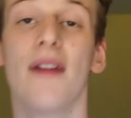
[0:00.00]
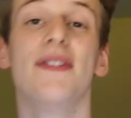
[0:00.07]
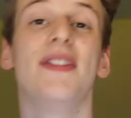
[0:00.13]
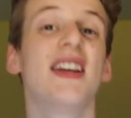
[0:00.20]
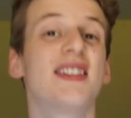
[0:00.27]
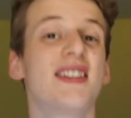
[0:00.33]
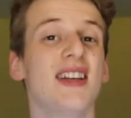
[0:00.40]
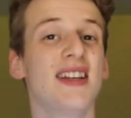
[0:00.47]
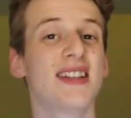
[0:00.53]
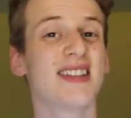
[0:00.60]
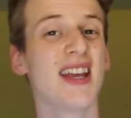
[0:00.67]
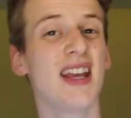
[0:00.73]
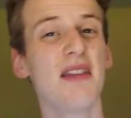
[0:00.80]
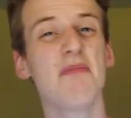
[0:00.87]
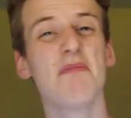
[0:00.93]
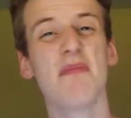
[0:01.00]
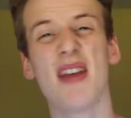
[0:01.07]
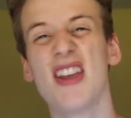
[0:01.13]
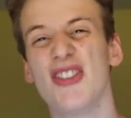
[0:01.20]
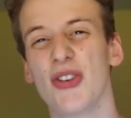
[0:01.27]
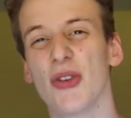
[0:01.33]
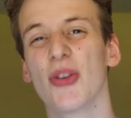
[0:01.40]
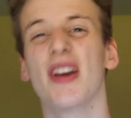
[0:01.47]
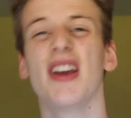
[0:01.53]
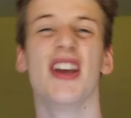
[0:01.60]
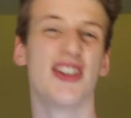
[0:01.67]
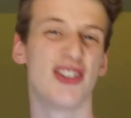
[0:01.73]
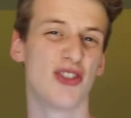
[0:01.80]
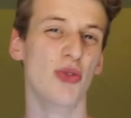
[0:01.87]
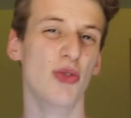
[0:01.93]
This is a major
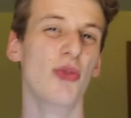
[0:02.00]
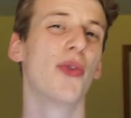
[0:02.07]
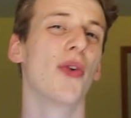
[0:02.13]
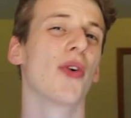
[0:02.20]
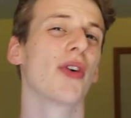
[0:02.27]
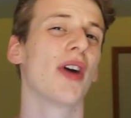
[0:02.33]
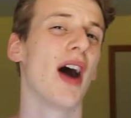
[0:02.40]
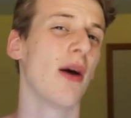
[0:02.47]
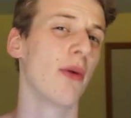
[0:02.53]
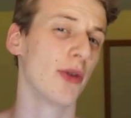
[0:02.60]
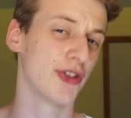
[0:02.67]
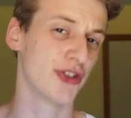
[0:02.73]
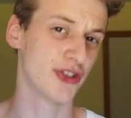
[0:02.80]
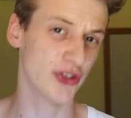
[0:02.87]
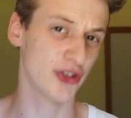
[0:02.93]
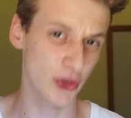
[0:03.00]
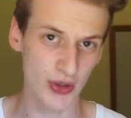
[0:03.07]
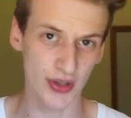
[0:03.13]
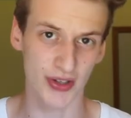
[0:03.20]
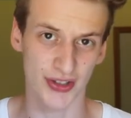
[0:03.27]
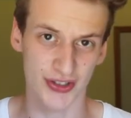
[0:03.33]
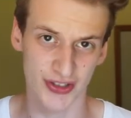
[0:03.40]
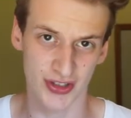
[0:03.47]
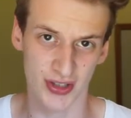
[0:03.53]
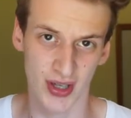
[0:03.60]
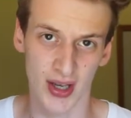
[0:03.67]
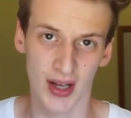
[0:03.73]
issue for our shooters.